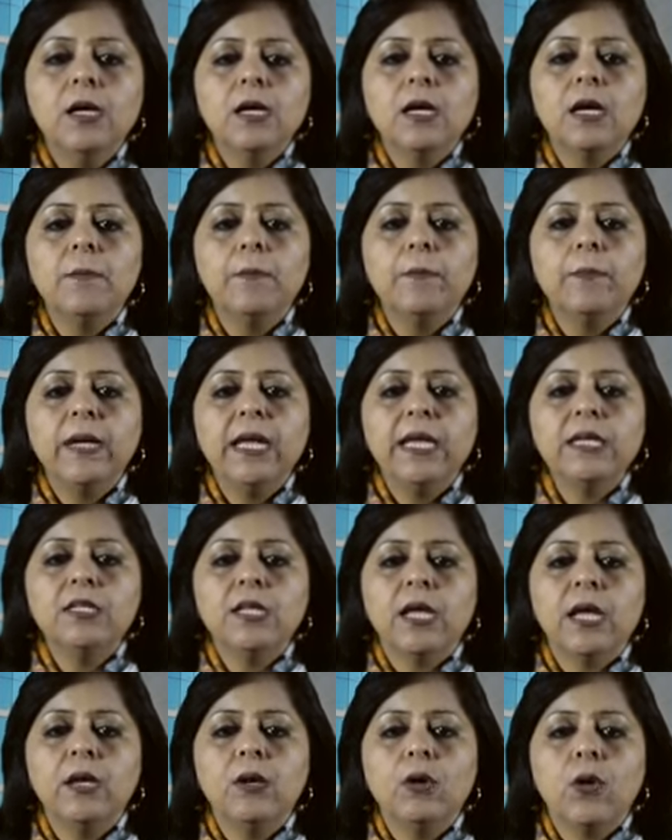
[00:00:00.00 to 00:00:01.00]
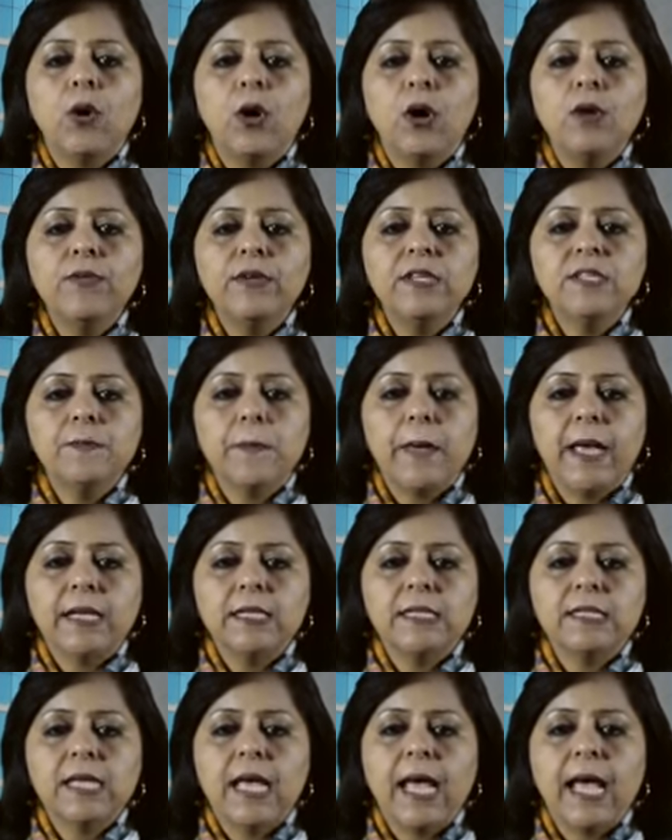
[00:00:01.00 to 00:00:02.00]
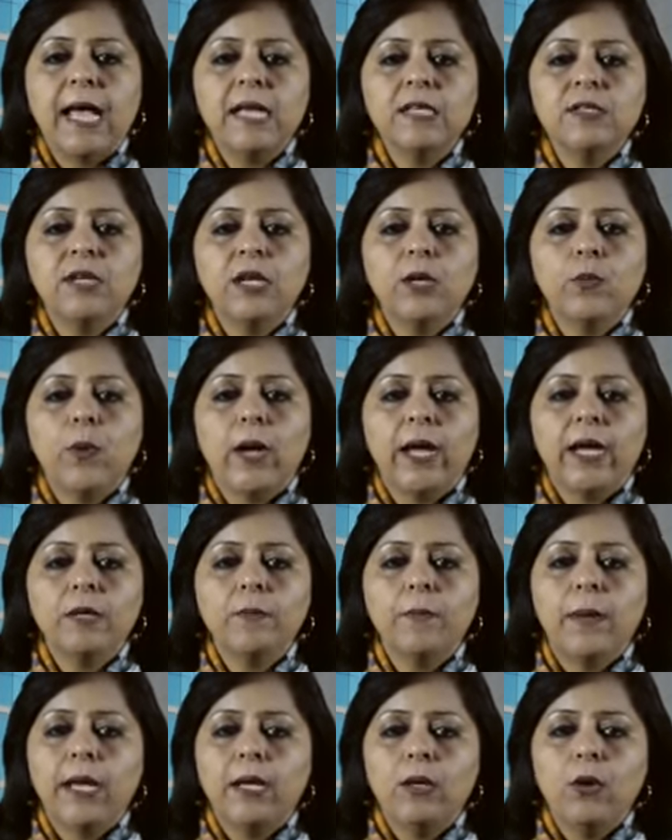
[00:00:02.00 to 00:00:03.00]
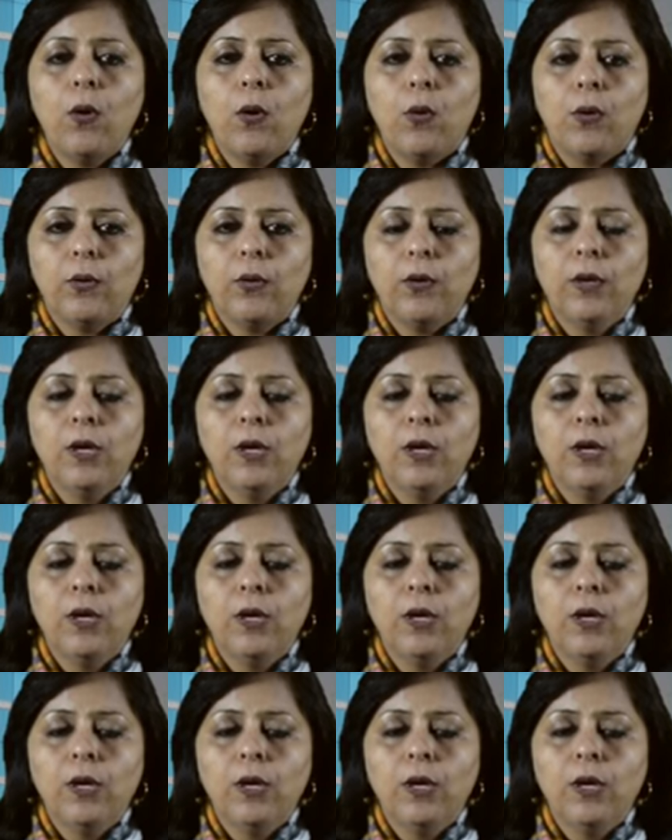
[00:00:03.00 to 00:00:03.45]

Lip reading: complete in all respects as required by law.